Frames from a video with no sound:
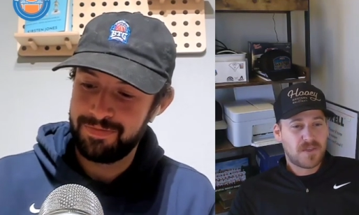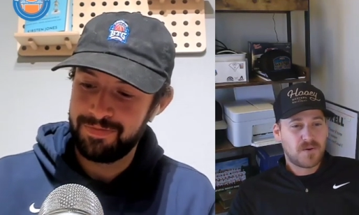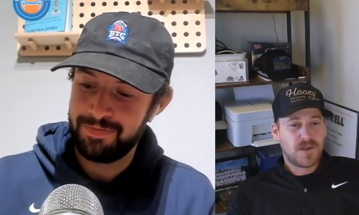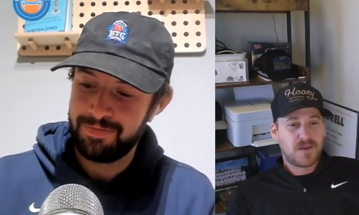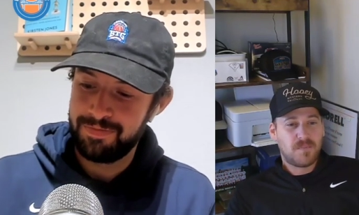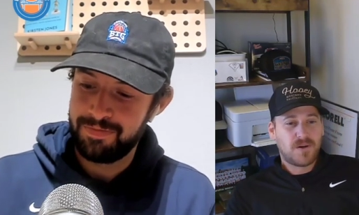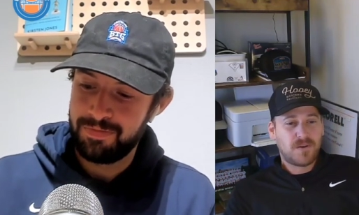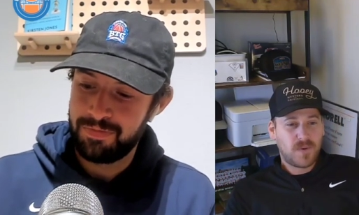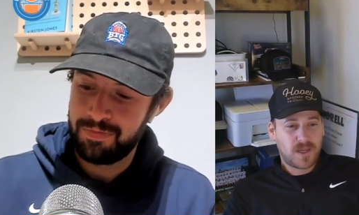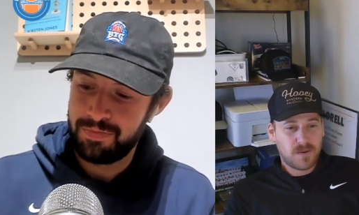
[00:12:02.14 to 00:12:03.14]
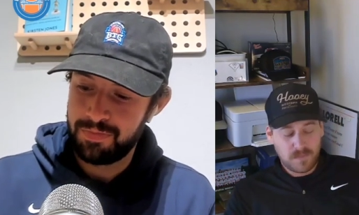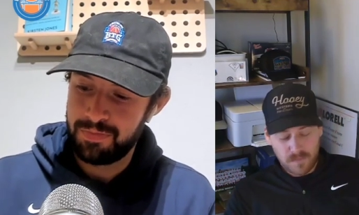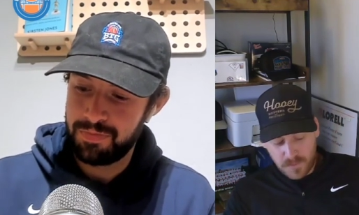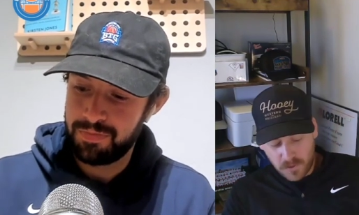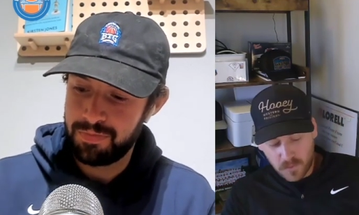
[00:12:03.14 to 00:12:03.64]
Speaker 1: I think we can build we can
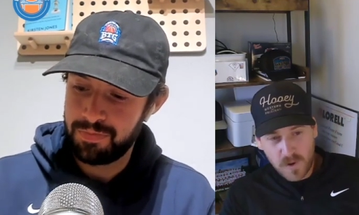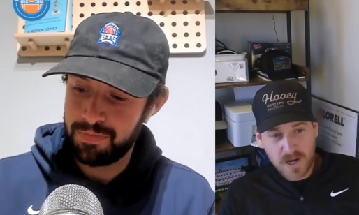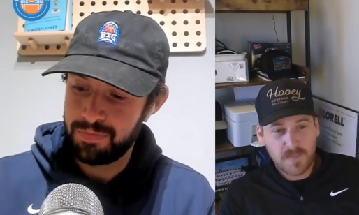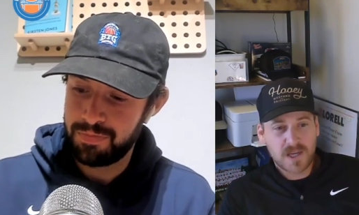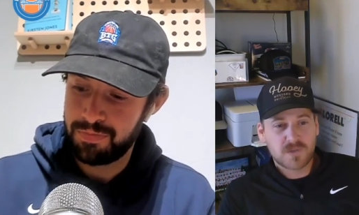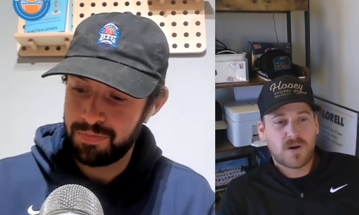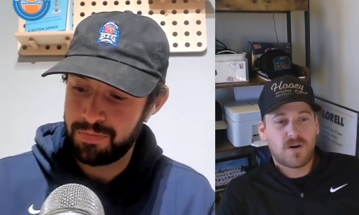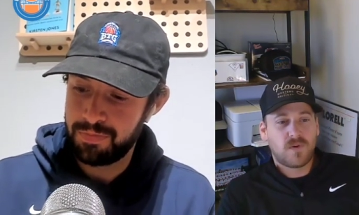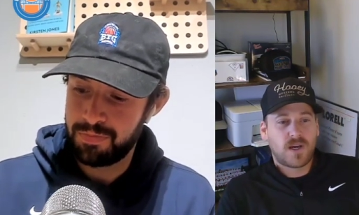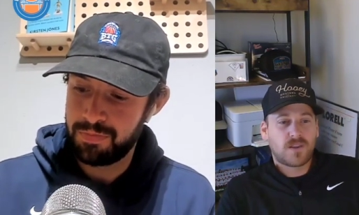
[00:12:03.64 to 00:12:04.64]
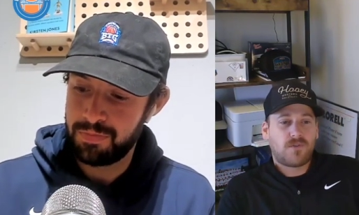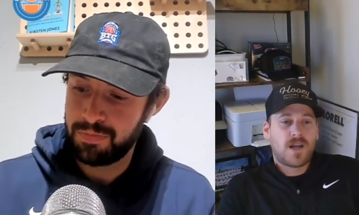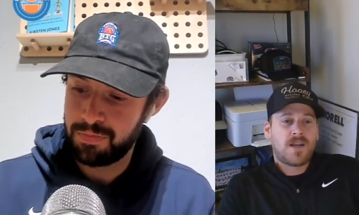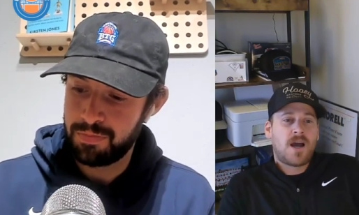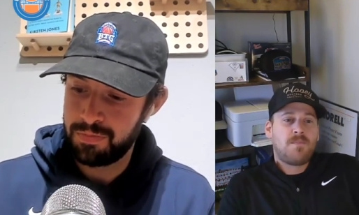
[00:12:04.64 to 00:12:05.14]
build winning baseball if we got the
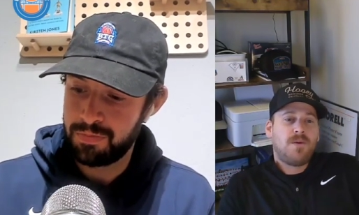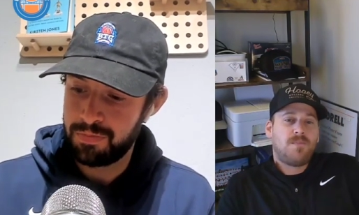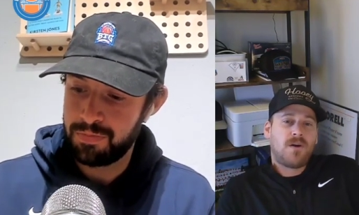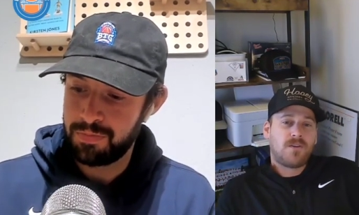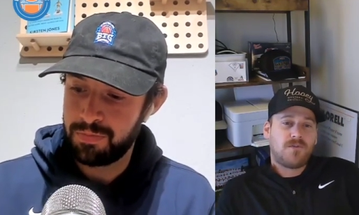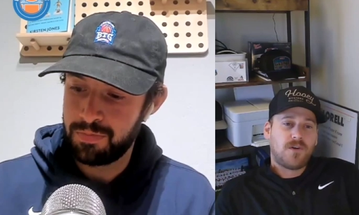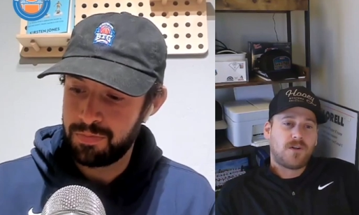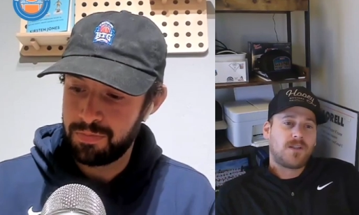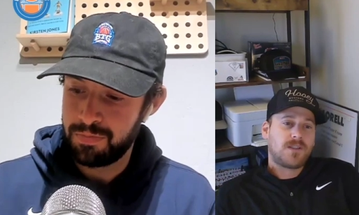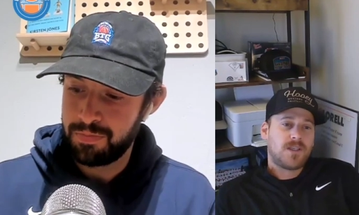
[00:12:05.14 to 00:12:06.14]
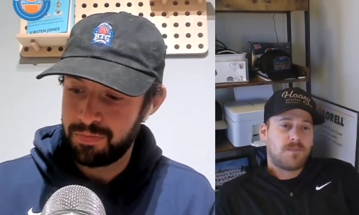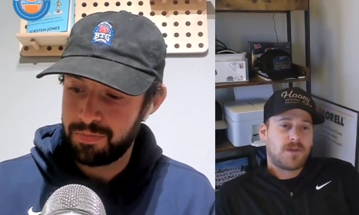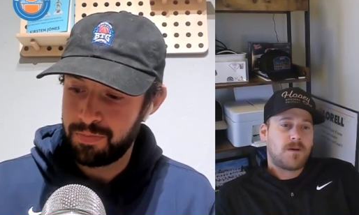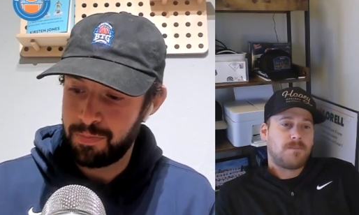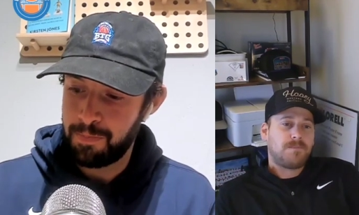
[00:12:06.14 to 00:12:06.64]
right nine people on the field at the same
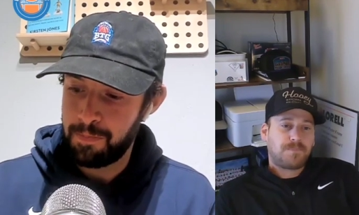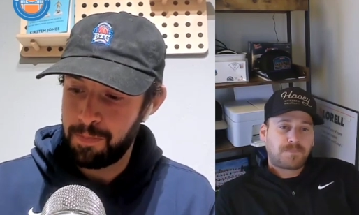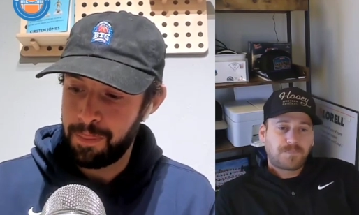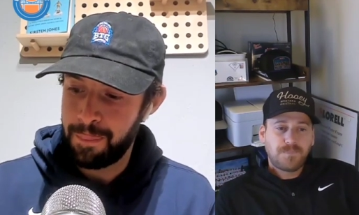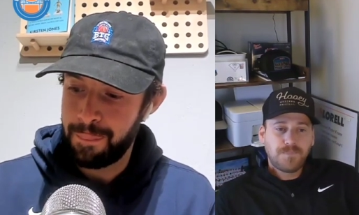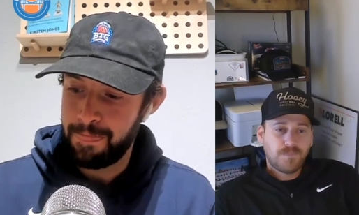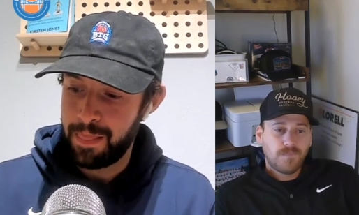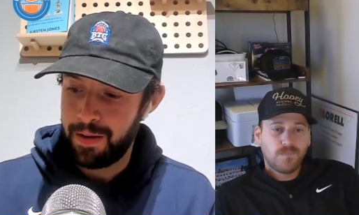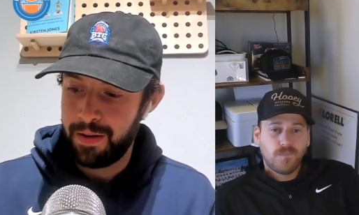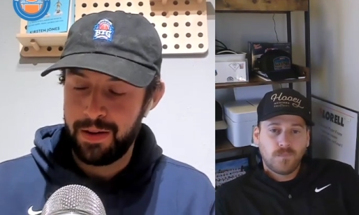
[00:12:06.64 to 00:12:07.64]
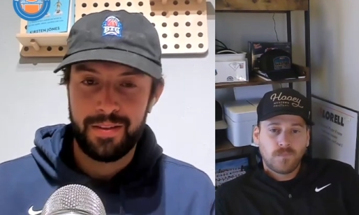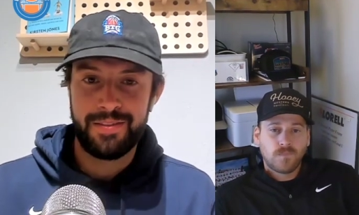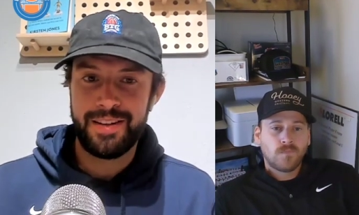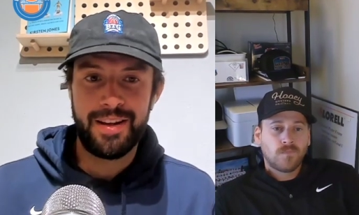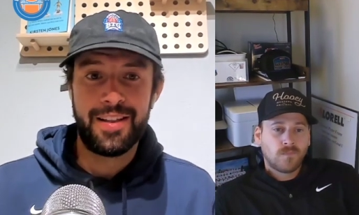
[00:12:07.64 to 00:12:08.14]
time.
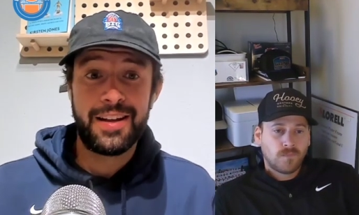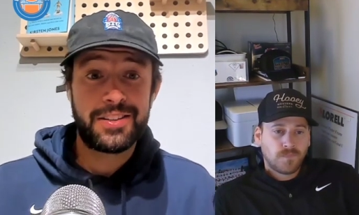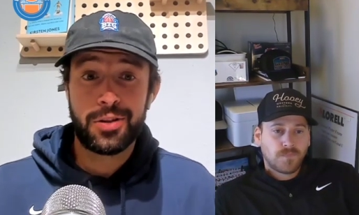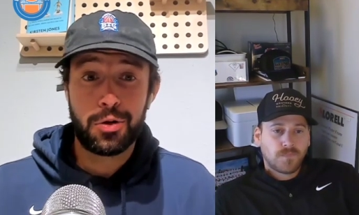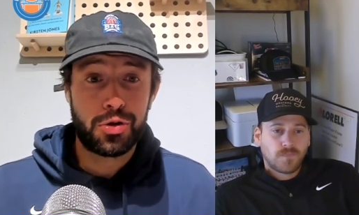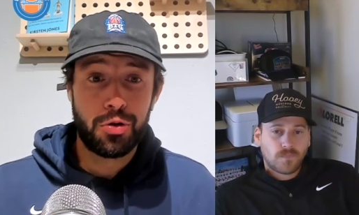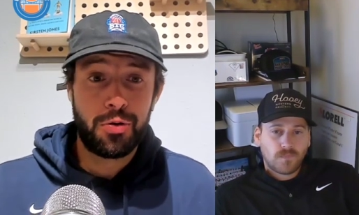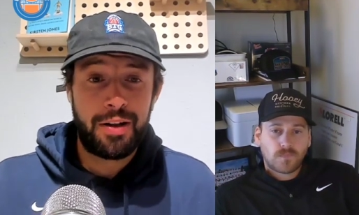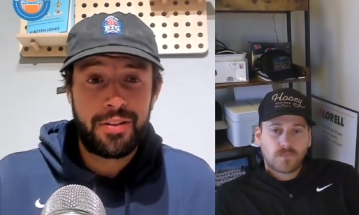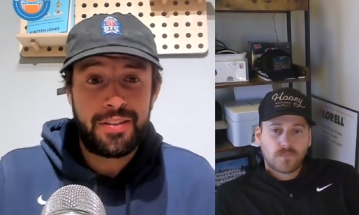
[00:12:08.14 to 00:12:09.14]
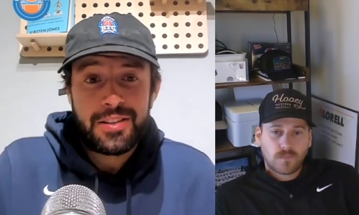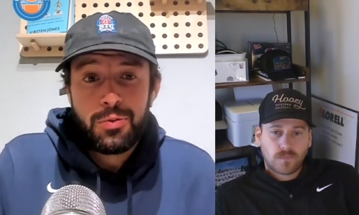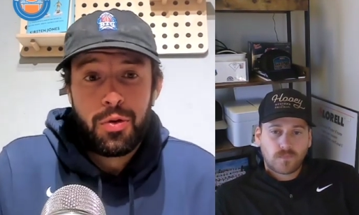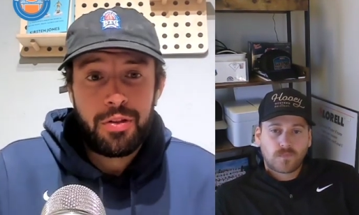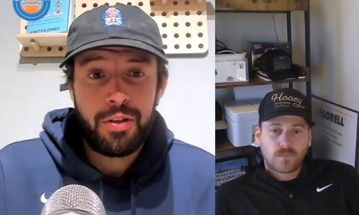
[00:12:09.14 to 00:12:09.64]
Speaker 2: Yeah, that's so true, and I think
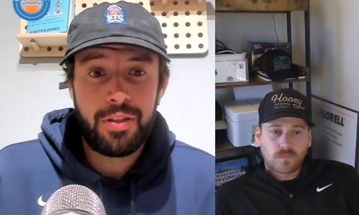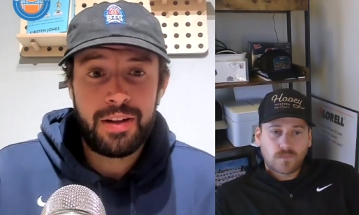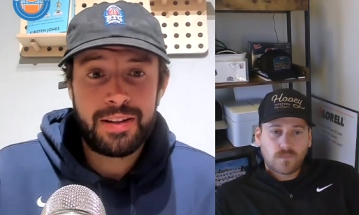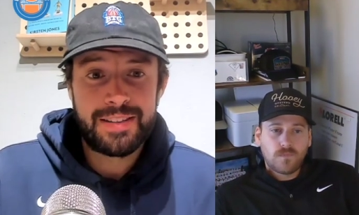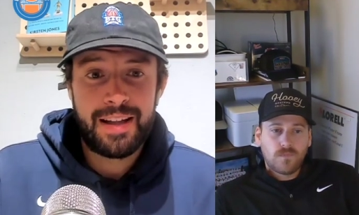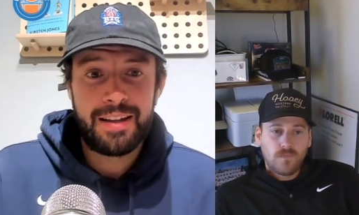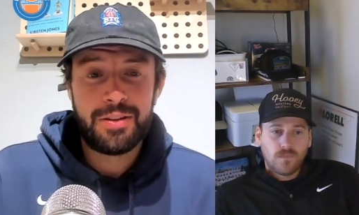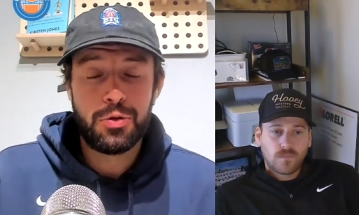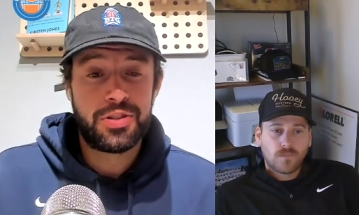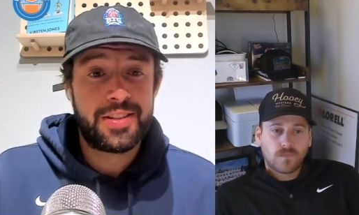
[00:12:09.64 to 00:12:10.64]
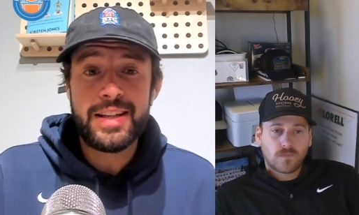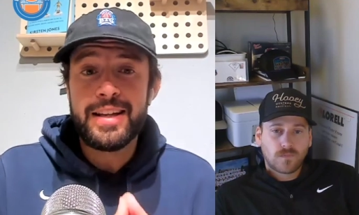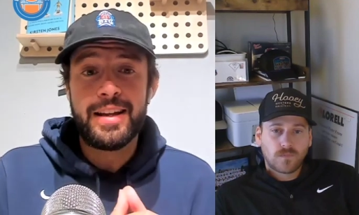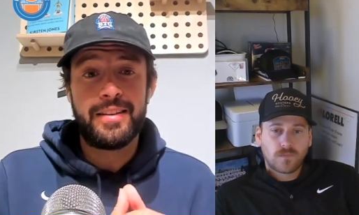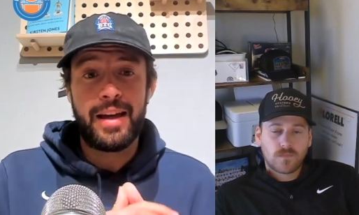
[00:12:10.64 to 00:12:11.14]
that's one of the things that you
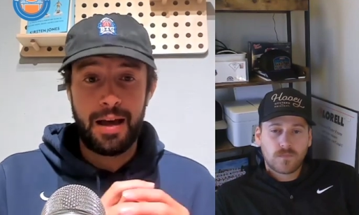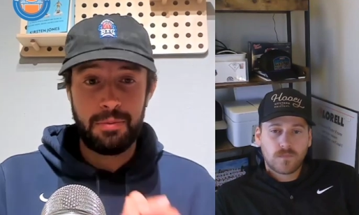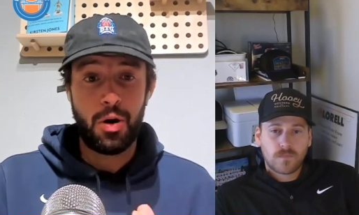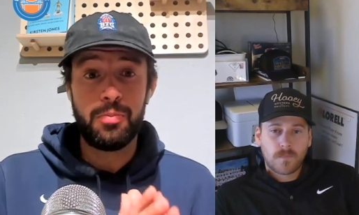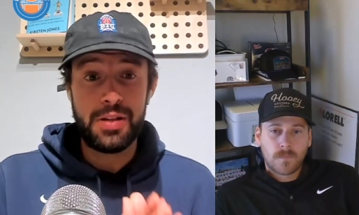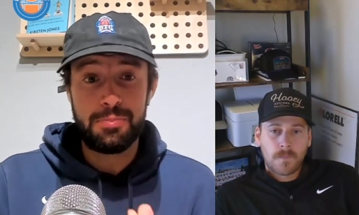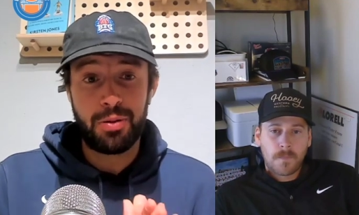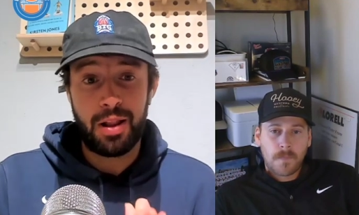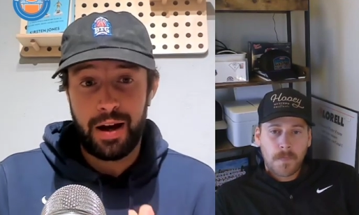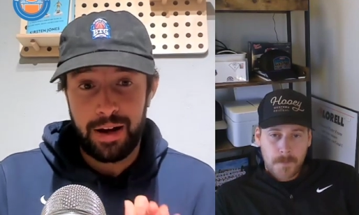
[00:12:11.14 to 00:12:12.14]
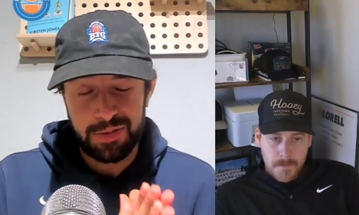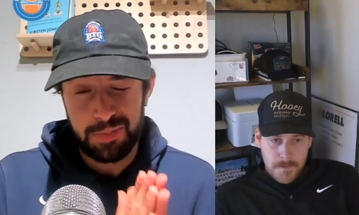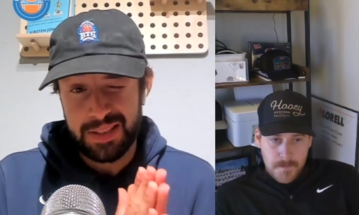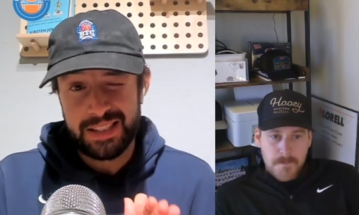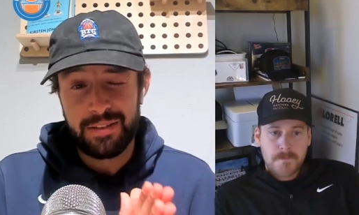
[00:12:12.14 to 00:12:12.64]
see in the M L B playoffs
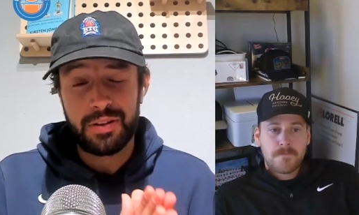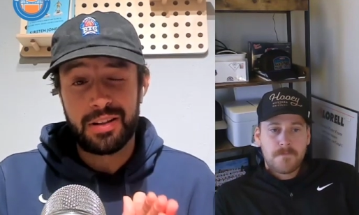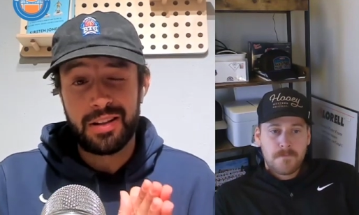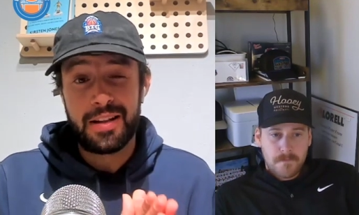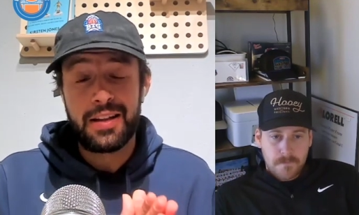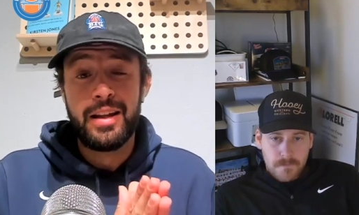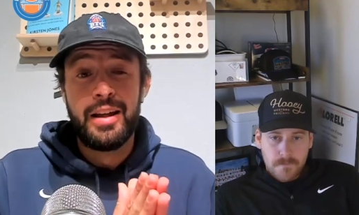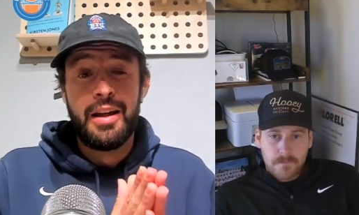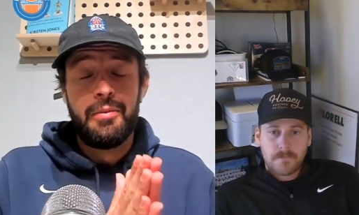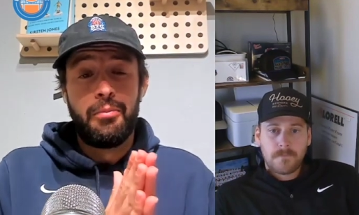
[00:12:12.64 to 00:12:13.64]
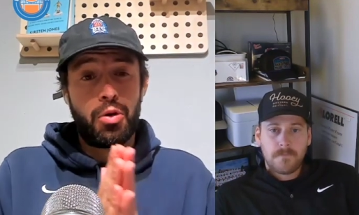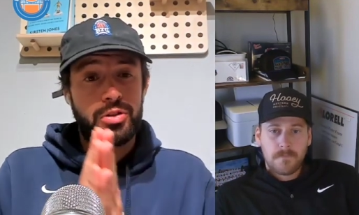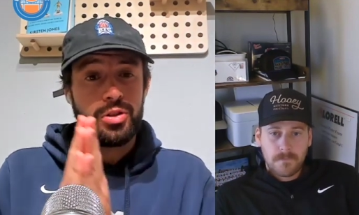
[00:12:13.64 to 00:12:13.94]
specifically, more